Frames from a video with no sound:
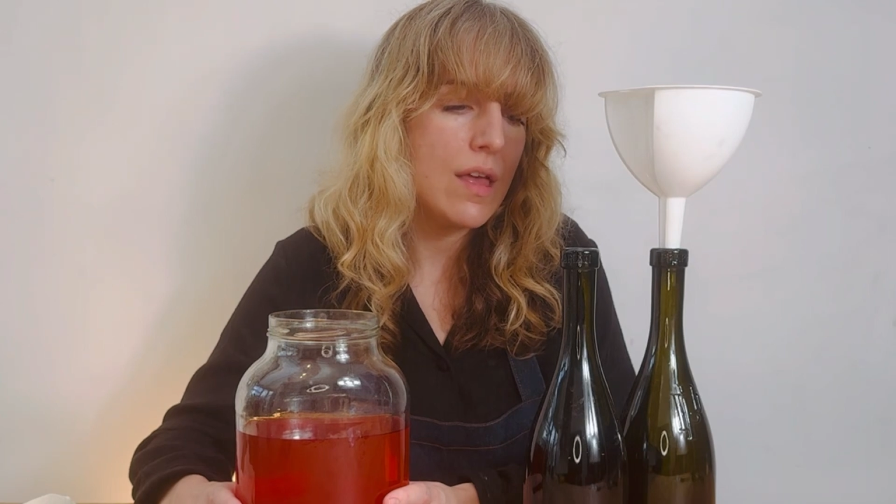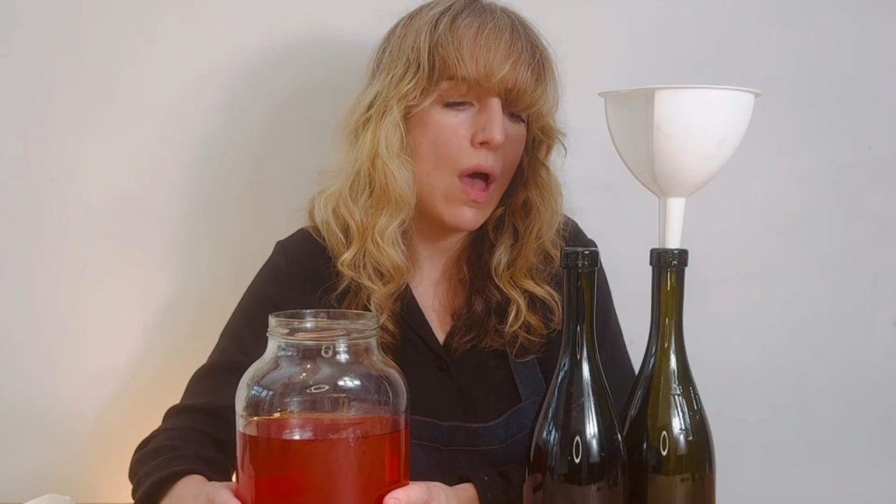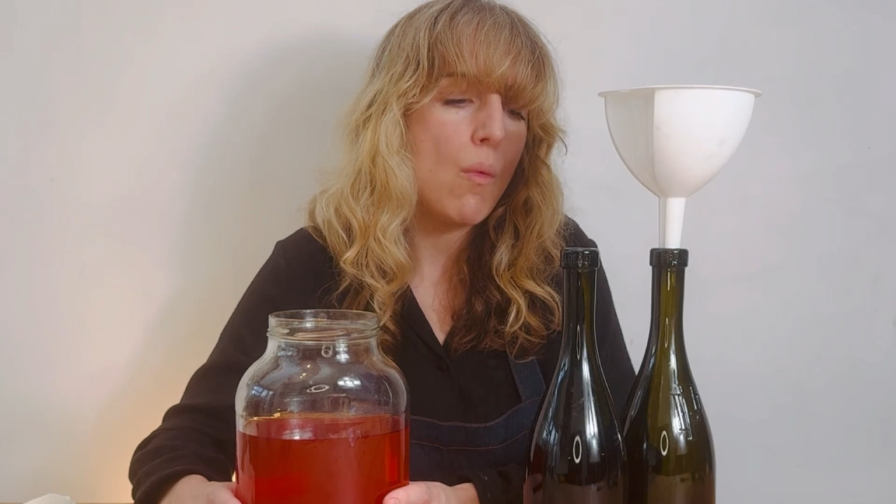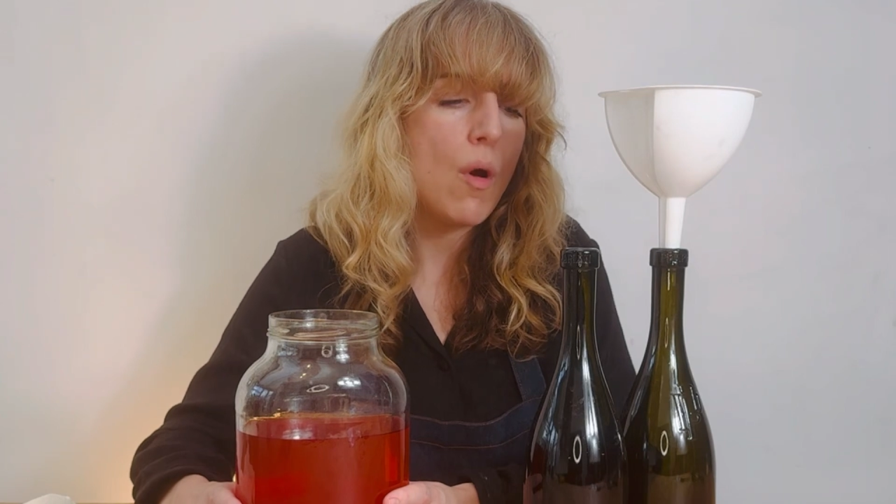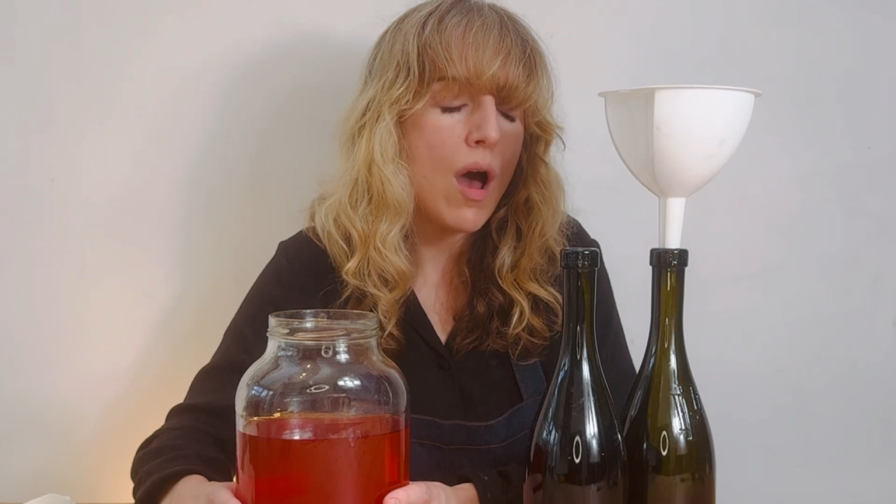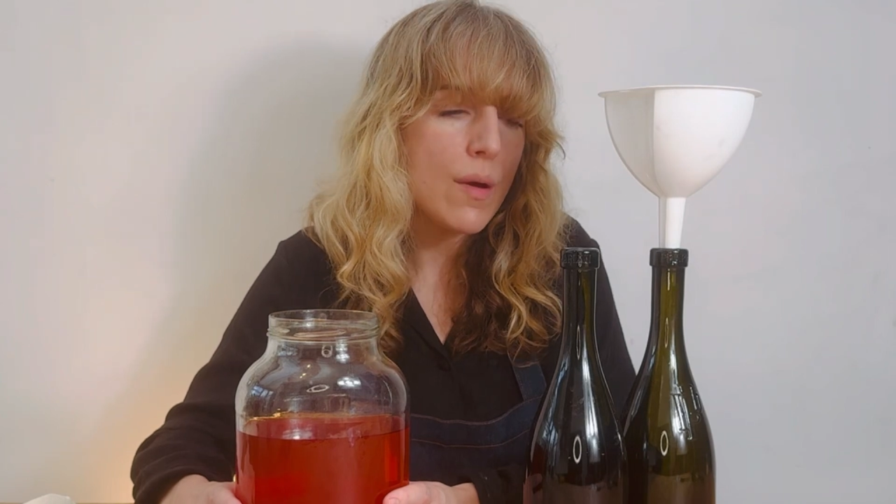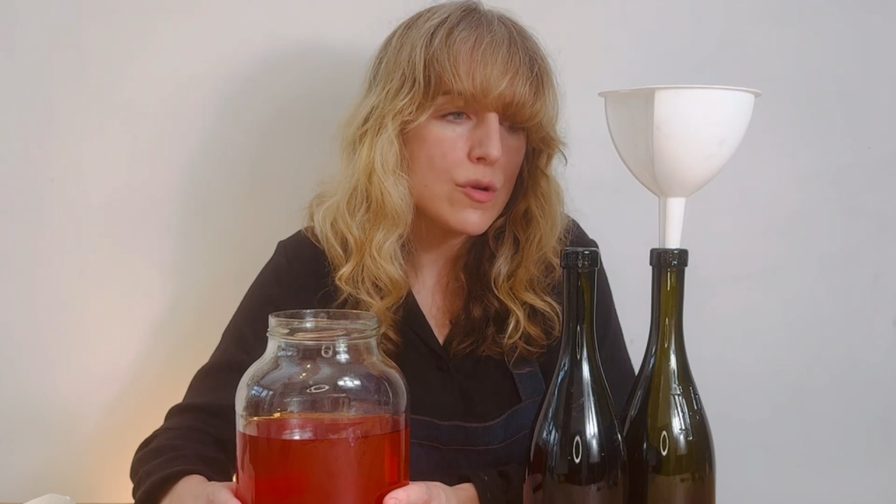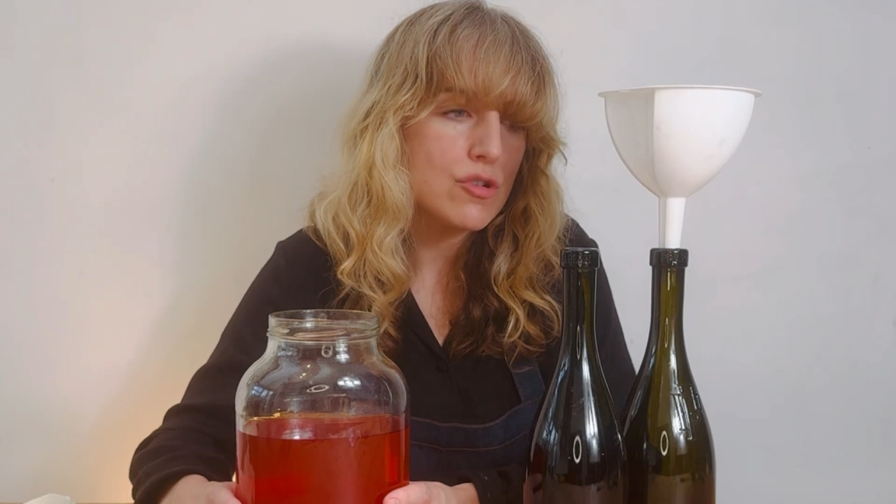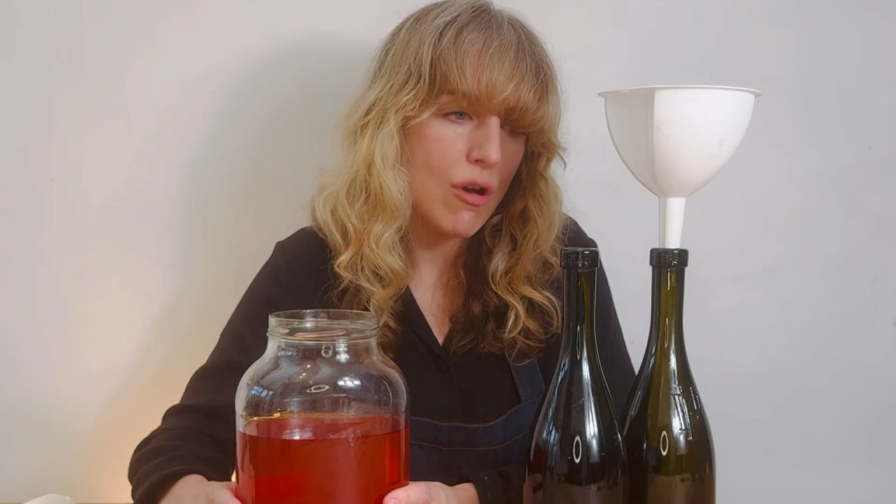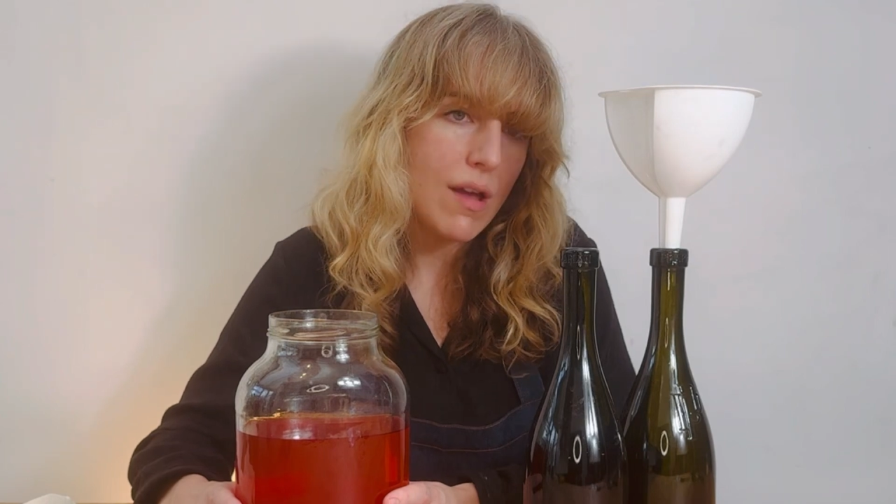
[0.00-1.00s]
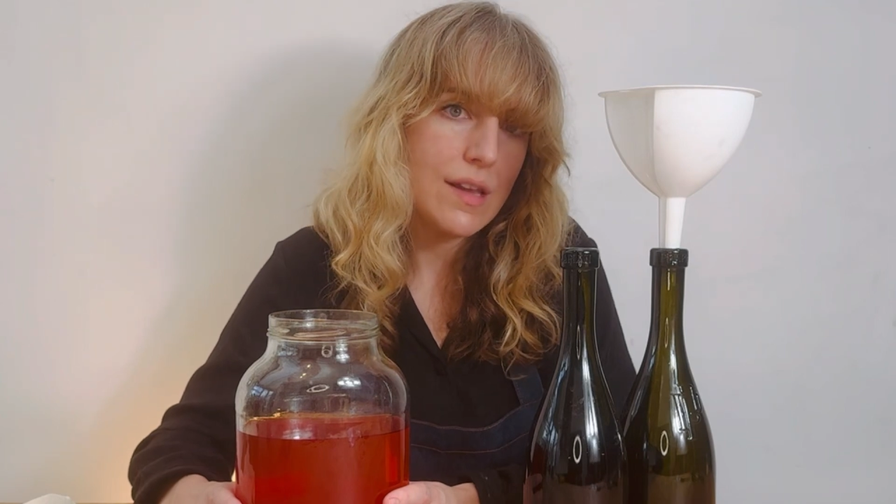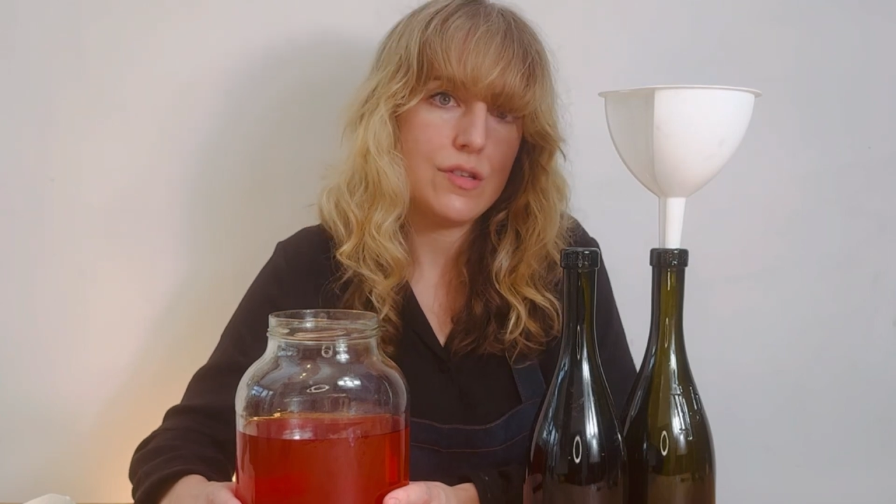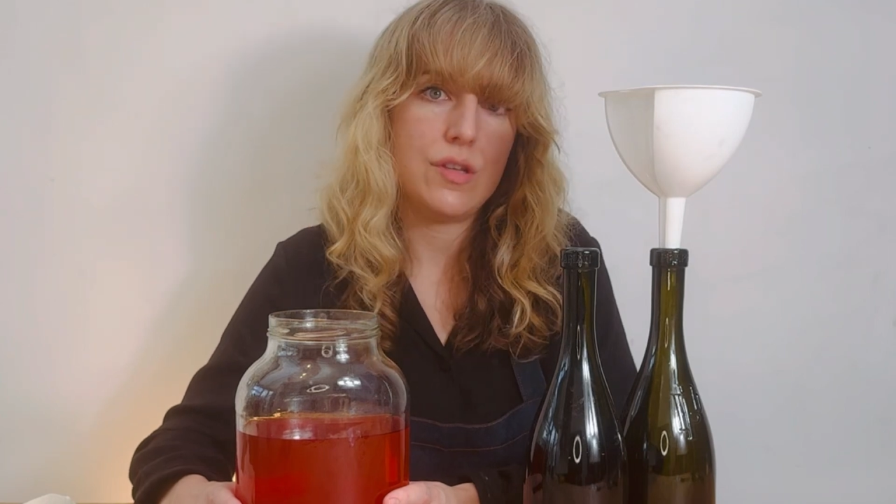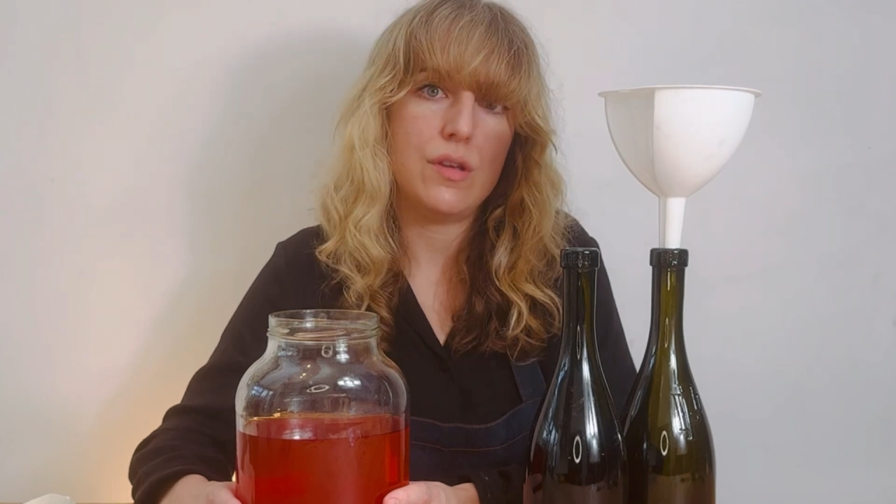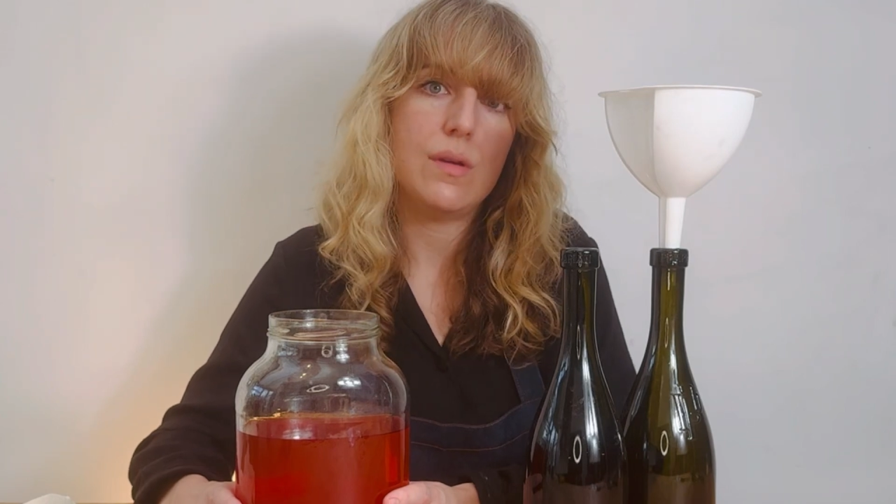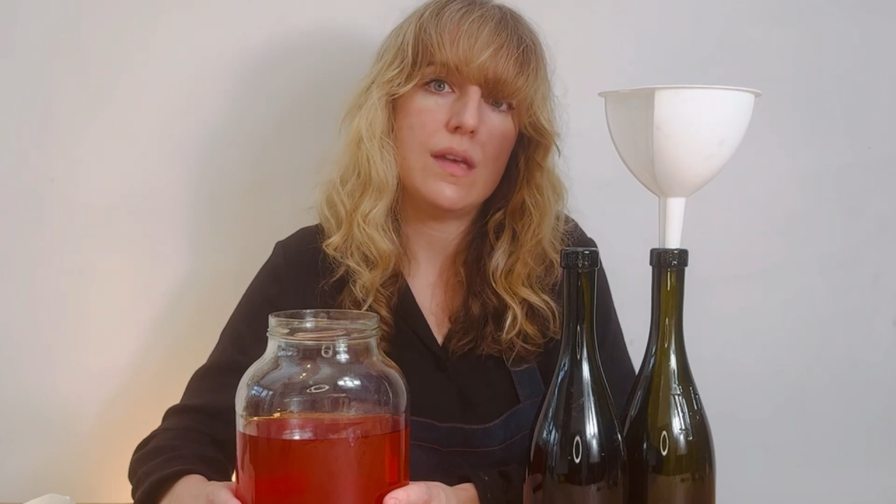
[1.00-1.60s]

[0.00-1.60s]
what I would try and do